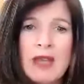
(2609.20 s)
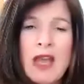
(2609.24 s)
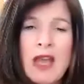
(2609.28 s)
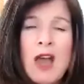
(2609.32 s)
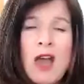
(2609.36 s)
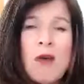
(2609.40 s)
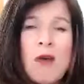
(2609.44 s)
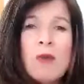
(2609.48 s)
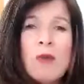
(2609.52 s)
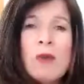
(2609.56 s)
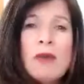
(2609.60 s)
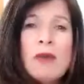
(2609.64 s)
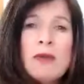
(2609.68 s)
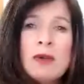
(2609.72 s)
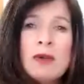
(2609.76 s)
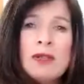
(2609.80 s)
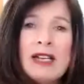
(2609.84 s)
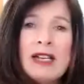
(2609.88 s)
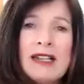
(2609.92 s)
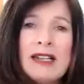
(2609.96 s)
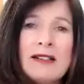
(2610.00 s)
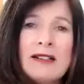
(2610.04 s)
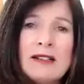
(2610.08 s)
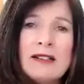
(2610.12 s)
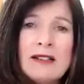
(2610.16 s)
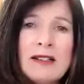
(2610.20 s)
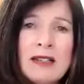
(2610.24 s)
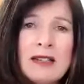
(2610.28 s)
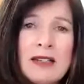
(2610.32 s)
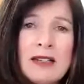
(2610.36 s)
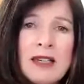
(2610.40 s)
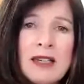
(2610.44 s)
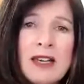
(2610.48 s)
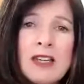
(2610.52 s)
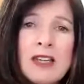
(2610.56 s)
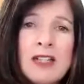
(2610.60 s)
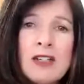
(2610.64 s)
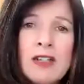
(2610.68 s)
We will
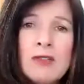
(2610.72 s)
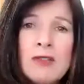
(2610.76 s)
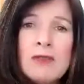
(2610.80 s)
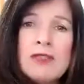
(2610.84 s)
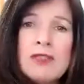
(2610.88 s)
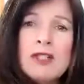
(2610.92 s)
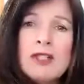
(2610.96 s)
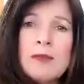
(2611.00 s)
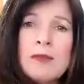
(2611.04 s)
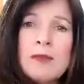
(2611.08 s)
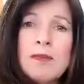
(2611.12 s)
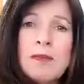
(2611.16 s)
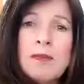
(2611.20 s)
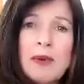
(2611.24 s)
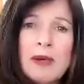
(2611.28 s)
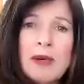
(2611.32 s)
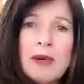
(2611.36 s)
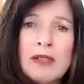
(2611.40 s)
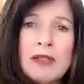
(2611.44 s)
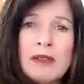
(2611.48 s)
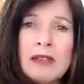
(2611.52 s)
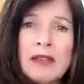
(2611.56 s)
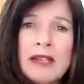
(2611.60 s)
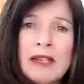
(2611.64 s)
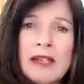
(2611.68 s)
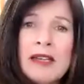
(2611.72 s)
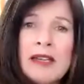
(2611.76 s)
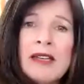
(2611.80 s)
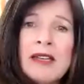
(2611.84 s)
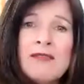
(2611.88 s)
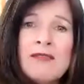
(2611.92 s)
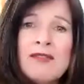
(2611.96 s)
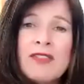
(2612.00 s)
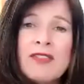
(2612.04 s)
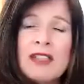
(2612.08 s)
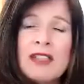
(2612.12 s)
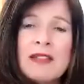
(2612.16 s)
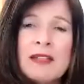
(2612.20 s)
continue to
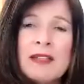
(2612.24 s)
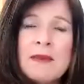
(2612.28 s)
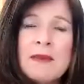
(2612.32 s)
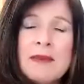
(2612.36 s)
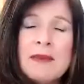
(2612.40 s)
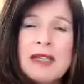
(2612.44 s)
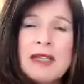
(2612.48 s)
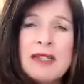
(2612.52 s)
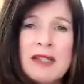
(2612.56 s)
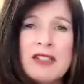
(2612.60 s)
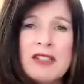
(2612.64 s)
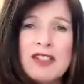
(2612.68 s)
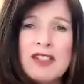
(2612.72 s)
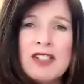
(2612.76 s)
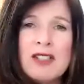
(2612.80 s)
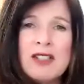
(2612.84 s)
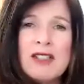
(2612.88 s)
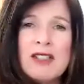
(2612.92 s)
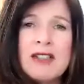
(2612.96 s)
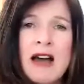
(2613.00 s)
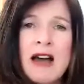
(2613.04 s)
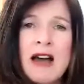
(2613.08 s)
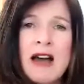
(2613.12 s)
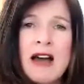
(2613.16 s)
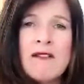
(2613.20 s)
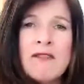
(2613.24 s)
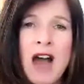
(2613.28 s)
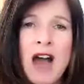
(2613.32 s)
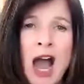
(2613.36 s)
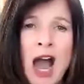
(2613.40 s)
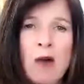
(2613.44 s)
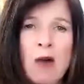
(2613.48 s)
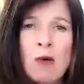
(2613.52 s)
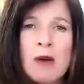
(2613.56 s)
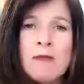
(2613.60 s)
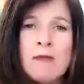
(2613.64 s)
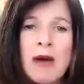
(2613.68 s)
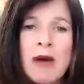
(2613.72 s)
believe the limitations of
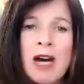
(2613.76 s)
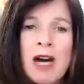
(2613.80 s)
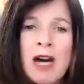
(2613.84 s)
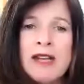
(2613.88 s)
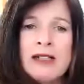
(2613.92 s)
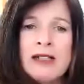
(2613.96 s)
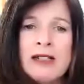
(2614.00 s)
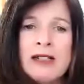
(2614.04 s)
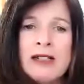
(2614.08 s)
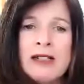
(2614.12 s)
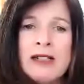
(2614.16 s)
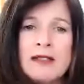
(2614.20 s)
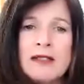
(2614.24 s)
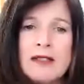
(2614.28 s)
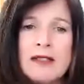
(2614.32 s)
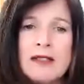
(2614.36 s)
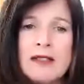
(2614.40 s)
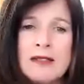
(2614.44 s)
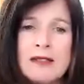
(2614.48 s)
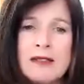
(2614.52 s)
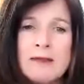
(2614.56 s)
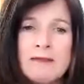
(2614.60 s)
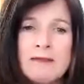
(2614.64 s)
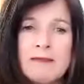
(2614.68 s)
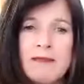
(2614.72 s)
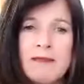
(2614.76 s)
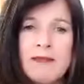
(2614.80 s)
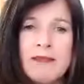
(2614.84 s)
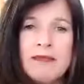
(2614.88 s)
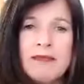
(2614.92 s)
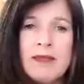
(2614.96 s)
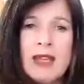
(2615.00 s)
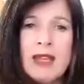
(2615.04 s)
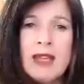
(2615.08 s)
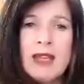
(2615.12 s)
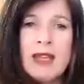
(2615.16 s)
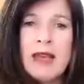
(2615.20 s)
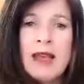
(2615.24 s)
our minds.
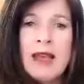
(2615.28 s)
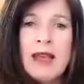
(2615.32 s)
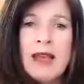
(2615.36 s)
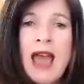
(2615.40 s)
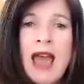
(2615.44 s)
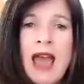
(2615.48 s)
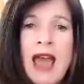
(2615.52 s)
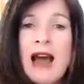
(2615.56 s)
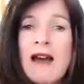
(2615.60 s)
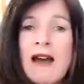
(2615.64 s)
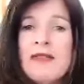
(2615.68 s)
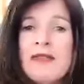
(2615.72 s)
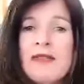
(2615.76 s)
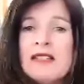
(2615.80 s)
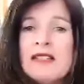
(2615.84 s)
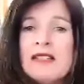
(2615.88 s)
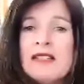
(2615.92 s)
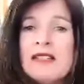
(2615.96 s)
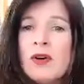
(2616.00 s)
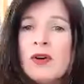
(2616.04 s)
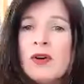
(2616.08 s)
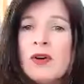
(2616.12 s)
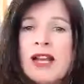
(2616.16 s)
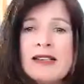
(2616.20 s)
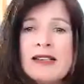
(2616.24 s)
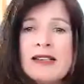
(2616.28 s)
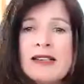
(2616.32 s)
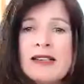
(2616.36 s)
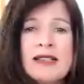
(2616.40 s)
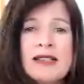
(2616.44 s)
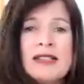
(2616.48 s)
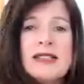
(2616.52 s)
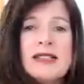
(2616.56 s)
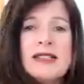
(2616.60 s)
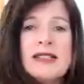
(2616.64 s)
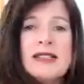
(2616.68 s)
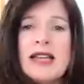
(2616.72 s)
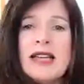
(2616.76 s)
And this creates a
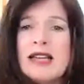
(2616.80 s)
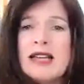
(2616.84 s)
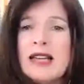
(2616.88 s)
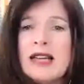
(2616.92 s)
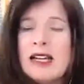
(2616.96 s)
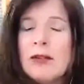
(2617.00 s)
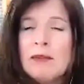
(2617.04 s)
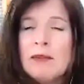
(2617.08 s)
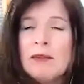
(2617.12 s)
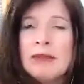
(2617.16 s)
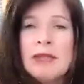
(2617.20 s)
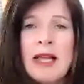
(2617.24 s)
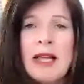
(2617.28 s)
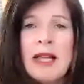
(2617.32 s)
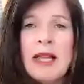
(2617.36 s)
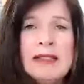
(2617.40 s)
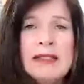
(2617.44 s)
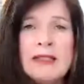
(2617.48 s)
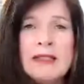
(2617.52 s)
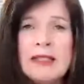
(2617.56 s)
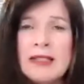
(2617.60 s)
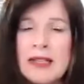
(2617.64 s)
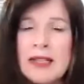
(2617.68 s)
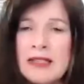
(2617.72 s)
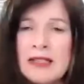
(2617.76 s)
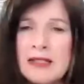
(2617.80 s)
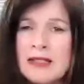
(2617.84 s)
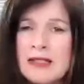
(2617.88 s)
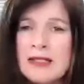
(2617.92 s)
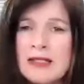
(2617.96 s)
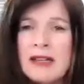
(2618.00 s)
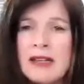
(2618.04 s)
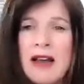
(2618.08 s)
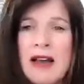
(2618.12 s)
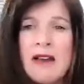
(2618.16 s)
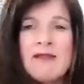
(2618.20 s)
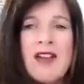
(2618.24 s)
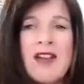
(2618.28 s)
psychic blindness
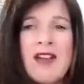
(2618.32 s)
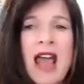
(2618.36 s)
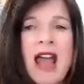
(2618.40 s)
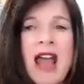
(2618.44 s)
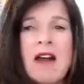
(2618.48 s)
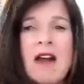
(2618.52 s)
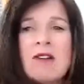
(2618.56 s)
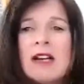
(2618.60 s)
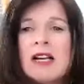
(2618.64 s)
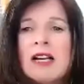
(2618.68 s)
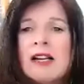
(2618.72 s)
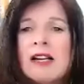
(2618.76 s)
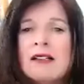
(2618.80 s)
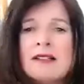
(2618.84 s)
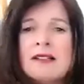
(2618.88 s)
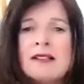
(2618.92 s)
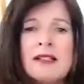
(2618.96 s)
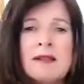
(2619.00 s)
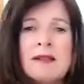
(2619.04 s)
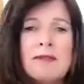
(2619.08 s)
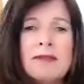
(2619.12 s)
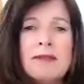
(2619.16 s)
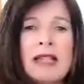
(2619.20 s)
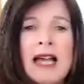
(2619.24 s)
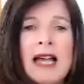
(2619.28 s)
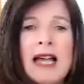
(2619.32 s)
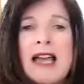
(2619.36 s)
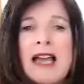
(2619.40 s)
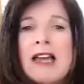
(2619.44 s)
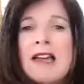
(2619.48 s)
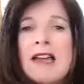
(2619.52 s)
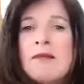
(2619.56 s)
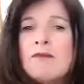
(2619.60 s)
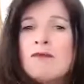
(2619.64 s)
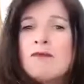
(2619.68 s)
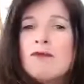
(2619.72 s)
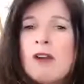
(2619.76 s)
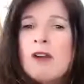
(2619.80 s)
of arrogance and
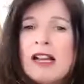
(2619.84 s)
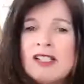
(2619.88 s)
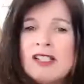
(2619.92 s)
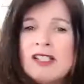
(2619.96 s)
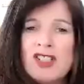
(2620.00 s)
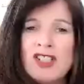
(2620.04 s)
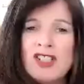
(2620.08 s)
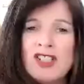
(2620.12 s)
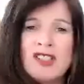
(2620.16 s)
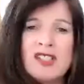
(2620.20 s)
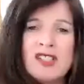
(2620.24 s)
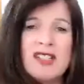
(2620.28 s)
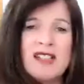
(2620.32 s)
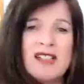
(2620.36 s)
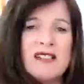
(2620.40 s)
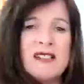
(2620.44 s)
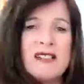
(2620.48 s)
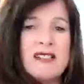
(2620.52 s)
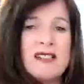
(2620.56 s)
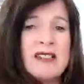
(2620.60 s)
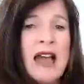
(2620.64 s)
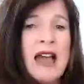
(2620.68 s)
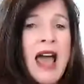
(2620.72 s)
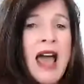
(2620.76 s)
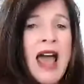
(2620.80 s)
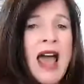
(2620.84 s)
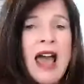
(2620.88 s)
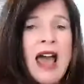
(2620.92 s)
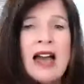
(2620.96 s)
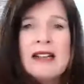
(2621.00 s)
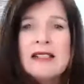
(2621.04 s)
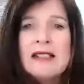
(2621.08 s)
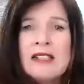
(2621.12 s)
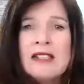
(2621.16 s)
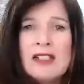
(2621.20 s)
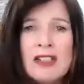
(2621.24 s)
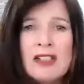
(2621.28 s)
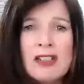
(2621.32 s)
blame, righteousness,
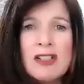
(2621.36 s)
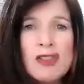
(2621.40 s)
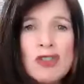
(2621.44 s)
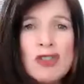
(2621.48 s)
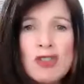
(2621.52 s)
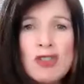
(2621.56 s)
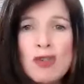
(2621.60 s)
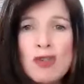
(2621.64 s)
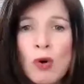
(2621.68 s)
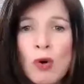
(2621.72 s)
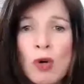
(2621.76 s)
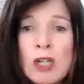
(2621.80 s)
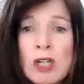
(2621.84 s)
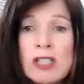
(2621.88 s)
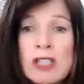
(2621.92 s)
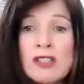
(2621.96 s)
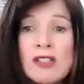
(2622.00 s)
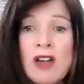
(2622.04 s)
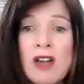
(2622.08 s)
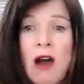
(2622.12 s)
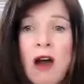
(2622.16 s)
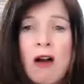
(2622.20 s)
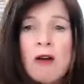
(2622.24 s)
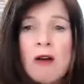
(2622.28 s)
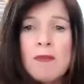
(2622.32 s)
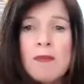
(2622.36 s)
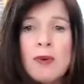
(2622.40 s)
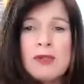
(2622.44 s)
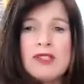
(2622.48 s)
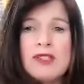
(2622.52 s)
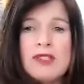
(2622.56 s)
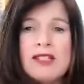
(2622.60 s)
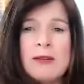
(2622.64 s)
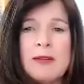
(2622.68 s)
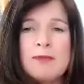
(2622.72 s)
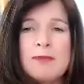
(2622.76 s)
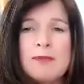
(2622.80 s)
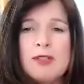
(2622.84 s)
and it distorts our
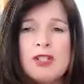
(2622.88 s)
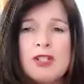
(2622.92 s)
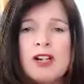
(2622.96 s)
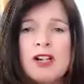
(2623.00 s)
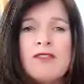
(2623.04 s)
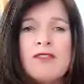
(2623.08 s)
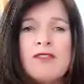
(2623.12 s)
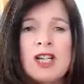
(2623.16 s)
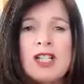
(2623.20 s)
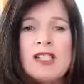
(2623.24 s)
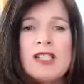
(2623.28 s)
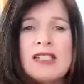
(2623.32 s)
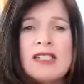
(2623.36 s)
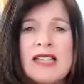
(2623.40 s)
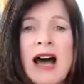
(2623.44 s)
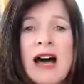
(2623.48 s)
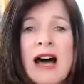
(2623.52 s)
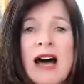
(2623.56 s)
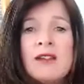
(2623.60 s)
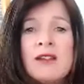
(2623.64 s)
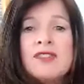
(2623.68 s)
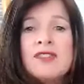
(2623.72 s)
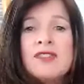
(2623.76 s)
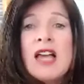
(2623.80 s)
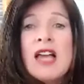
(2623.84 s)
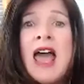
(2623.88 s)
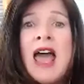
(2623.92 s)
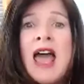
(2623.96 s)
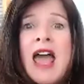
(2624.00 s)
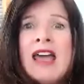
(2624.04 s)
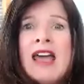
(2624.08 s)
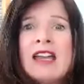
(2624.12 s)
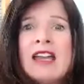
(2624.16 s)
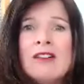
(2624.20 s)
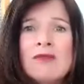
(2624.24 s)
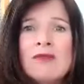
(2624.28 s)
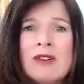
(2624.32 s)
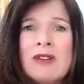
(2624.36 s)
perception of ourselves
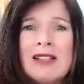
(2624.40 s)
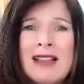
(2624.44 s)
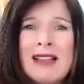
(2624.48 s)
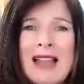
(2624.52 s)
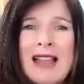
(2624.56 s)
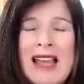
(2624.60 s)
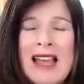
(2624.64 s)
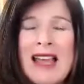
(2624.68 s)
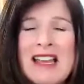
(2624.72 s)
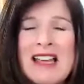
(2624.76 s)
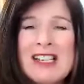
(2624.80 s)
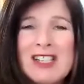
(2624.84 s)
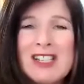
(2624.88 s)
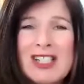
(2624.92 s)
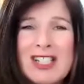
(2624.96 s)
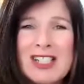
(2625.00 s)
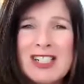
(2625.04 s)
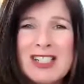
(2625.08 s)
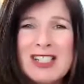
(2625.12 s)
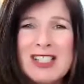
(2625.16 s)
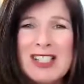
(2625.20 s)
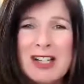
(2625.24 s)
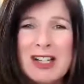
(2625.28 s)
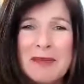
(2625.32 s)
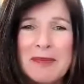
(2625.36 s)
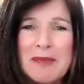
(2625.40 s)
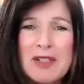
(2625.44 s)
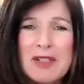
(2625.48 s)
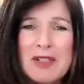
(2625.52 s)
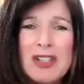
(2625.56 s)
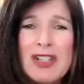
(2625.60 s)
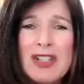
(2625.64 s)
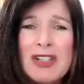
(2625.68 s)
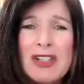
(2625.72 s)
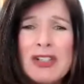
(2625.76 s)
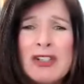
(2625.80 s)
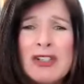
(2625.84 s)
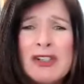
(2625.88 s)
in relationship
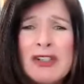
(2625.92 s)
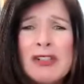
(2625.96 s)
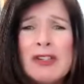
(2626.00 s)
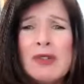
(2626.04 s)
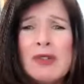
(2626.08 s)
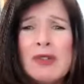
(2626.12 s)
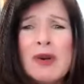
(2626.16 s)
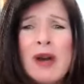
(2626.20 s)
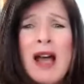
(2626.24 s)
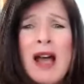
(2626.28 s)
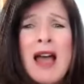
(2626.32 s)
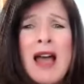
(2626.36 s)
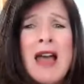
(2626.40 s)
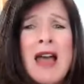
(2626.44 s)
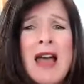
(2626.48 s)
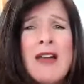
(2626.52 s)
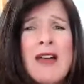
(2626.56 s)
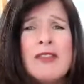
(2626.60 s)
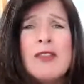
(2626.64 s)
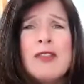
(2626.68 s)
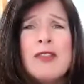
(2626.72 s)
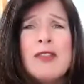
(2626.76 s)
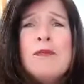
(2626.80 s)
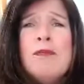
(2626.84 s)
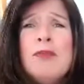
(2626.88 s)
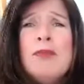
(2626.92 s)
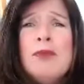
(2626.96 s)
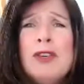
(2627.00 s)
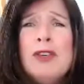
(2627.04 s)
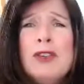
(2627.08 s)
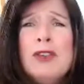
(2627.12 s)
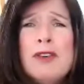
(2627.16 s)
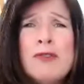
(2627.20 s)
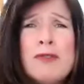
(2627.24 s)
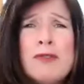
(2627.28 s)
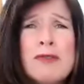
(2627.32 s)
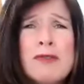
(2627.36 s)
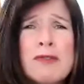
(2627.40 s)
to the
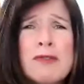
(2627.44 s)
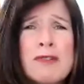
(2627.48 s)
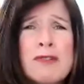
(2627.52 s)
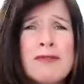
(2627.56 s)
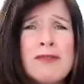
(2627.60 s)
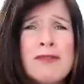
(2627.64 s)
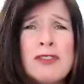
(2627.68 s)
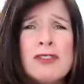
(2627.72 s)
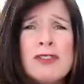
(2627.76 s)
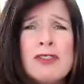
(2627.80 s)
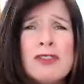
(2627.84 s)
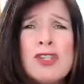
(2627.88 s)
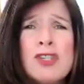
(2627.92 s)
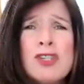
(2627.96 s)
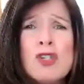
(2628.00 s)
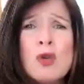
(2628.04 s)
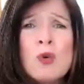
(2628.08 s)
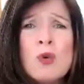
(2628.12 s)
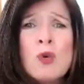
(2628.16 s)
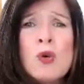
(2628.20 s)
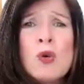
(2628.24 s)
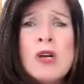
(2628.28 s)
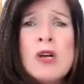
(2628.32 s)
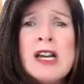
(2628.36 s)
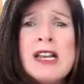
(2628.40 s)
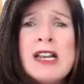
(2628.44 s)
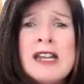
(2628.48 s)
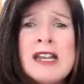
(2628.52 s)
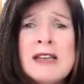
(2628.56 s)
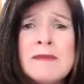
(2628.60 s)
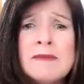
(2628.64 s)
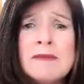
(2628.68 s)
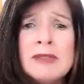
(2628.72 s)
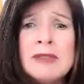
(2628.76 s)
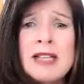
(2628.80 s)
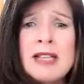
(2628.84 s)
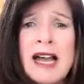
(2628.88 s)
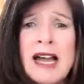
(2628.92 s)
beautiful,
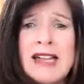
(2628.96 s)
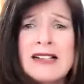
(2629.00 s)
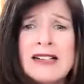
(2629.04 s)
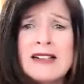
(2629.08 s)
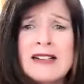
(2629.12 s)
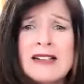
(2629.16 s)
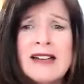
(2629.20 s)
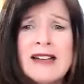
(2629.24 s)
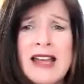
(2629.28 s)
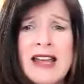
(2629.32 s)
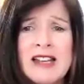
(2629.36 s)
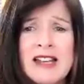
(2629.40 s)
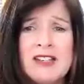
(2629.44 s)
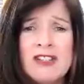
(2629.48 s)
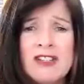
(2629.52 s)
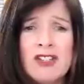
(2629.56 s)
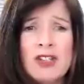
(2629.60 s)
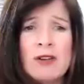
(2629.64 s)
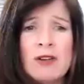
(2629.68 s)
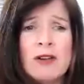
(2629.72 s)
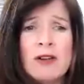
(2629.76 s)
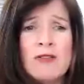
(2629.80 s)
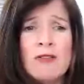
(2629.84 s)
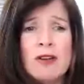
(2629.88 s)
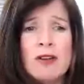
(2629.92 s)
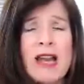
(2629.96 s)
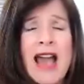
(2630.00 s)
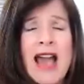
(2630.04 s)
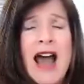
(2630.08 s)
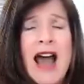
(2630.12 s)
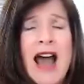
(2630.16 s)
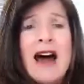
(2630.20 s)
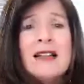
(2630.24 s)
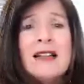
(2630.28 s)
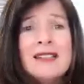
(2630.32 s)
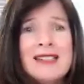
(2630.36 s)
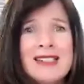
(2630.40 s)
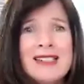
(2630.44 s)
dreamlike nature of
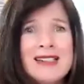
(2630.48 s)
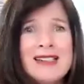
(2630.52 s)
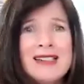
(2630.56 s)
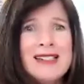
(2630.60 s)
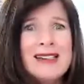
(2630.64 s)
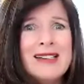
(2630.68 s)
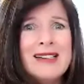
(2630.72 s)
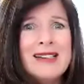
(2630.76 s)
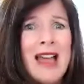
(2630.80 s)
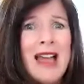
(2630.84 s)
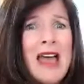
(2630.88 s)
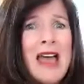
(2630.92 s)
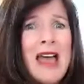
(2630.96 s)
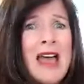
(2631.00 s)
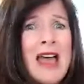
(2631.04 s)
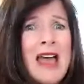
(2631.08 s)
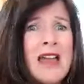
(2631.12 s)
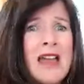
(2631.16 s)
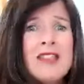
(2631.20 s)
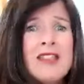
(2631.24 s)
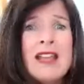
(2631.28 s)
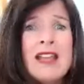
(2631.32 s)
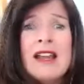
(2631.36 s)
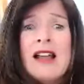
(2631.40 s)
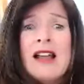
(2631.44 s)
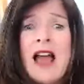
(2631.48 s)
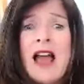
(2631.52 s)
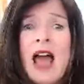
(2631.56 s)
reality that